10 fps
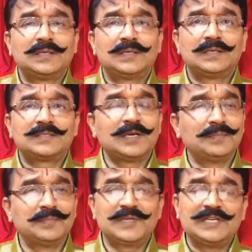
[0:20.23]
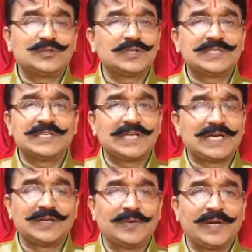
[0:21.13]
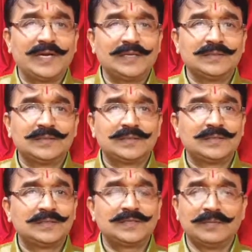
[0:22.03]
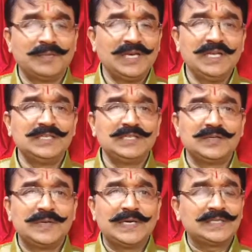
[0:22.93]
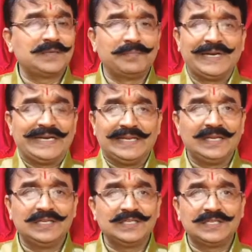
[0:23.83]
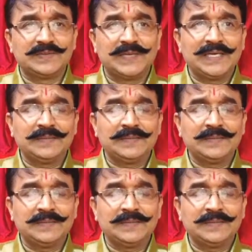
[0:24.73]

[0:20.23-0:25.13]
some resources are required. Some money is required, some material is required.